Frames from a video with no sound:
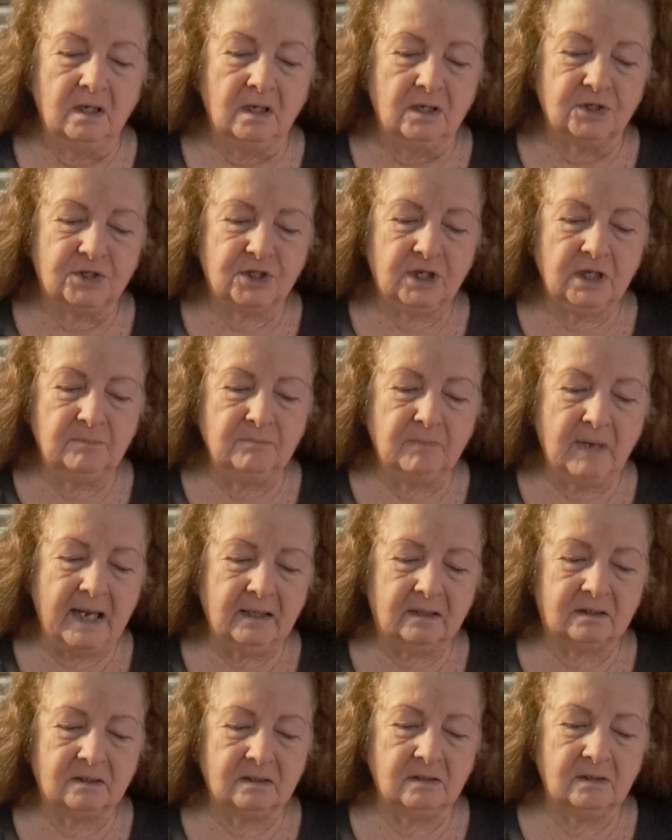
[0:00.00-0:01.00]
she'd
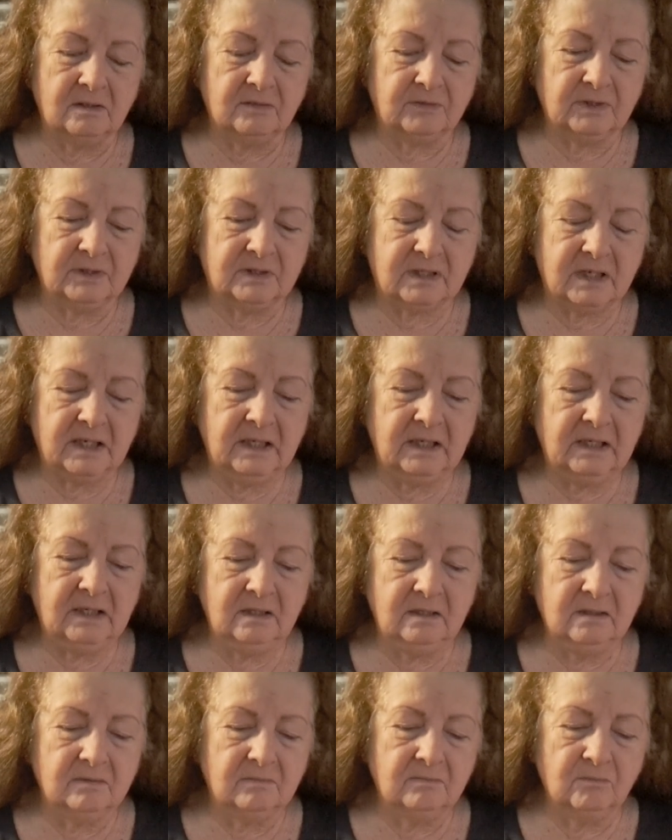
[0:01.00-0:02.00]
make the
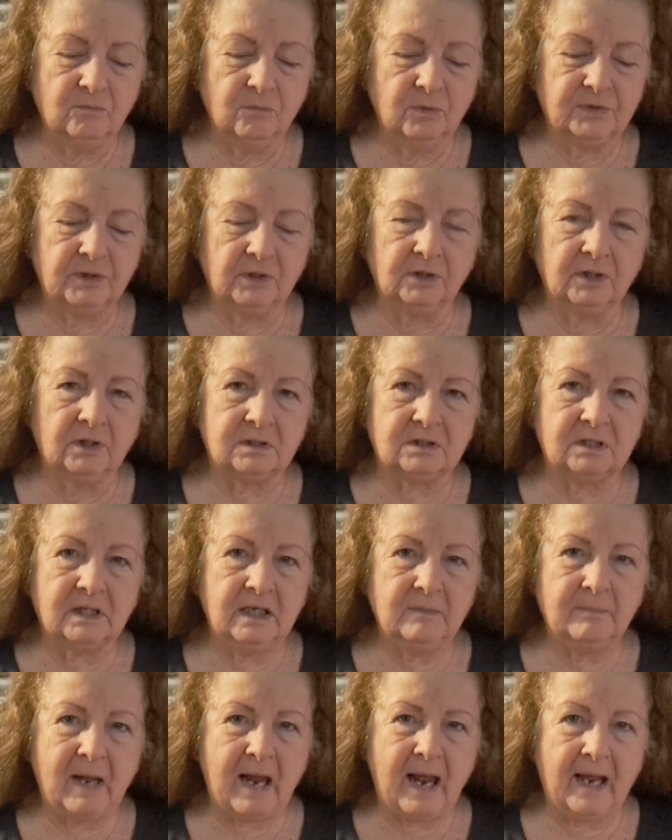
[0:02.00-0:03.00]
tea with the little
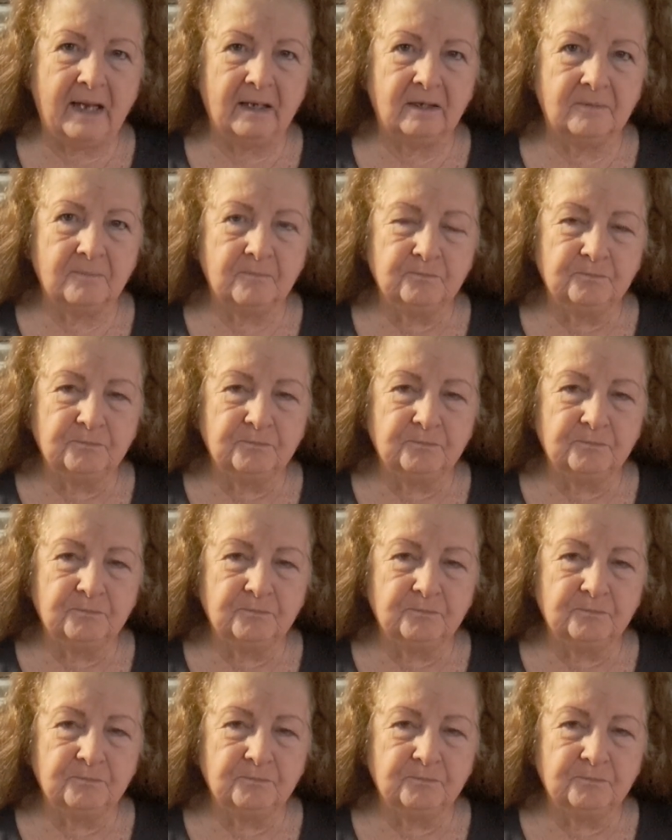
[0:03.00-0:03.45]
tea bag,